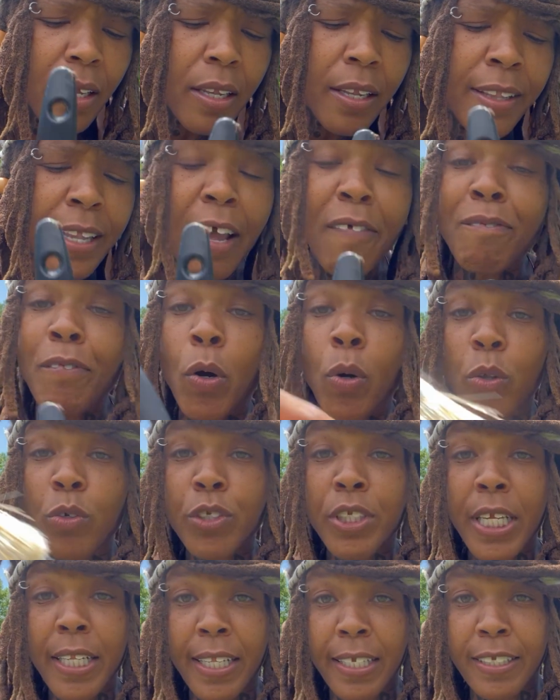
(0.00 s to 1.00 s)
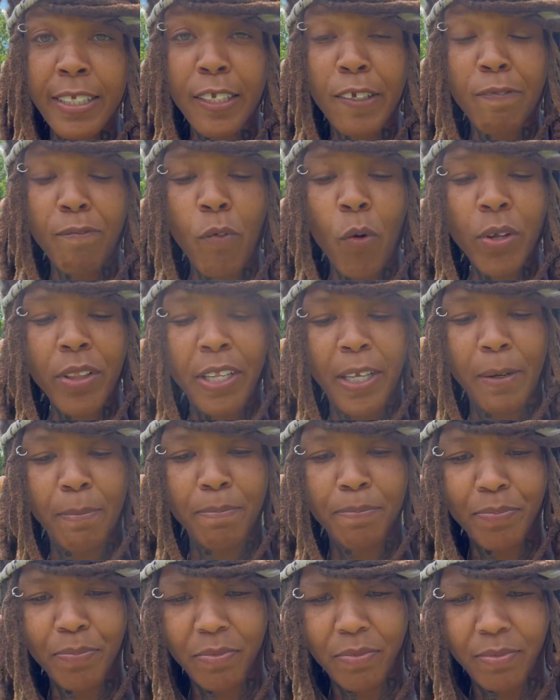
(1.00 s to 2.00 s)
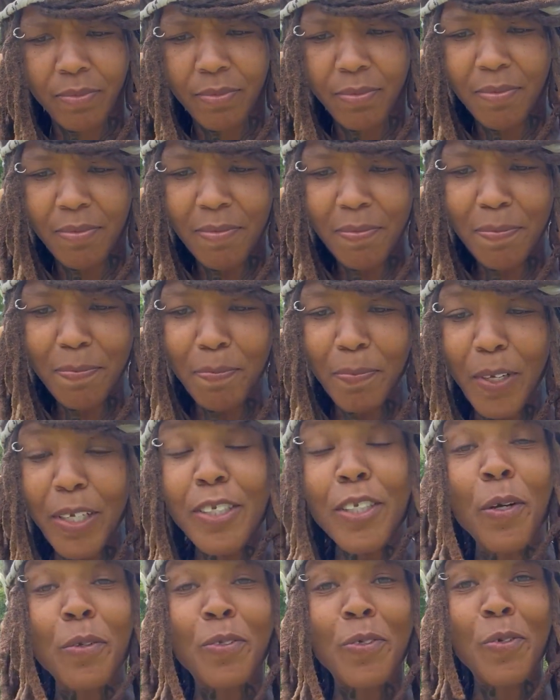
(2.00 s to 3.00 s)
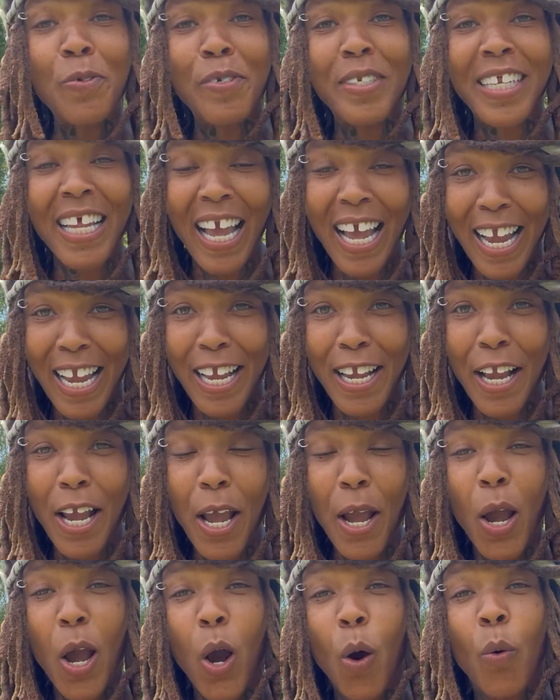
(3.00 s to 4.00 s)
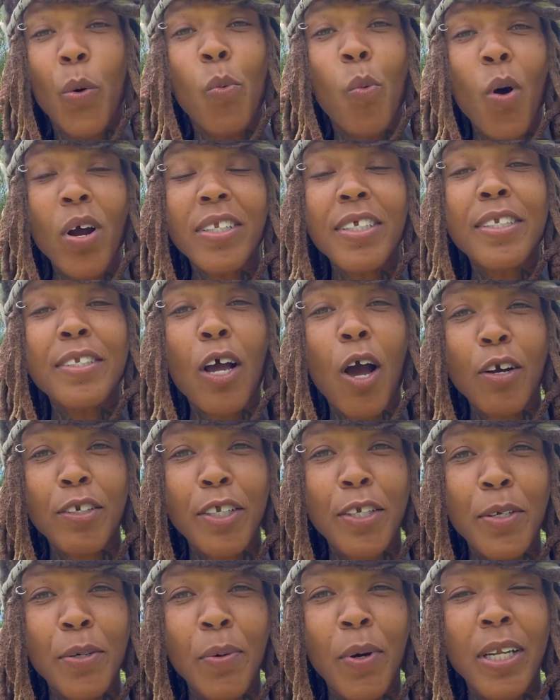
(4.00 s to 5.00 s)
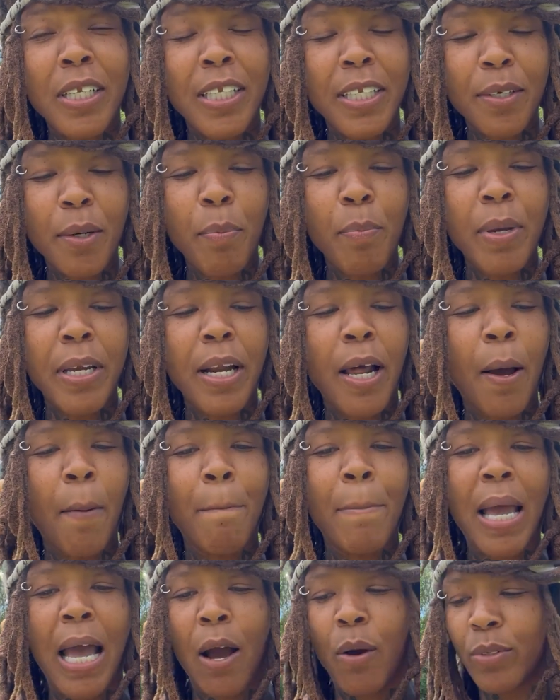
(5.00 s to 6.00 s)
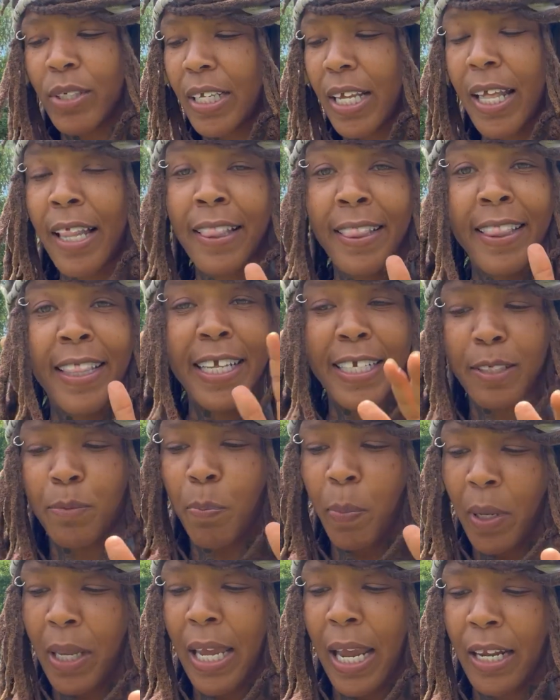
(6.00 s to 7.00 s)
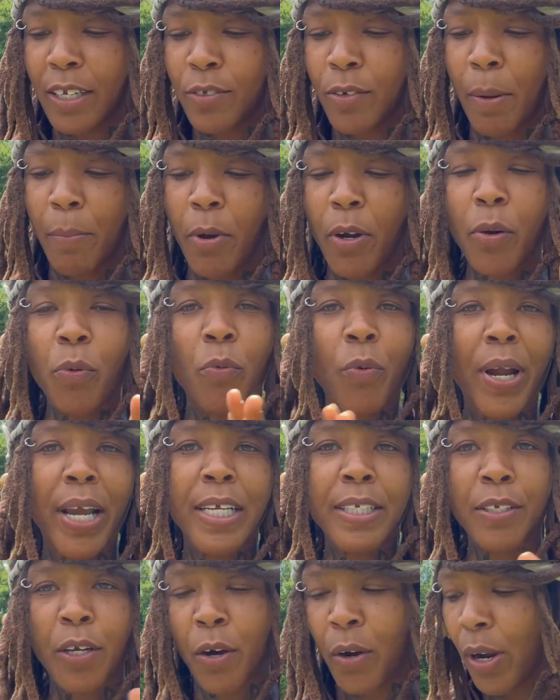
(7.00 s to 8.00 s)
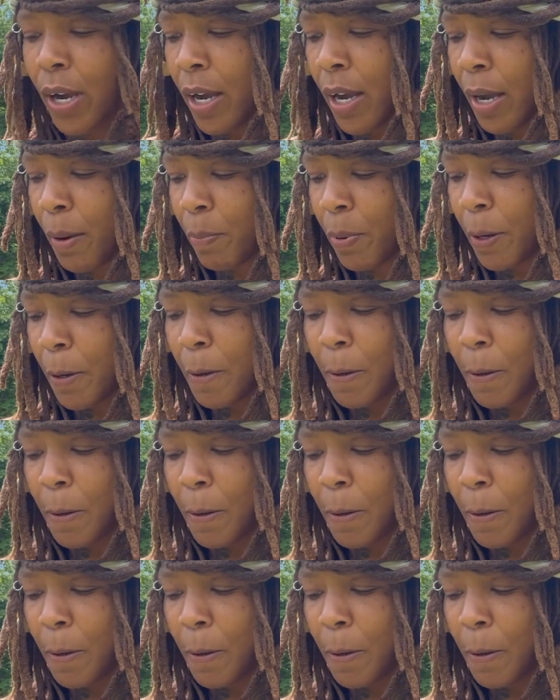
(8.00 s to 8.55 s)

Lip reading: photosynthesis for them. So today we want to talk to you a little bit about this plant. So I'm going to raise her up,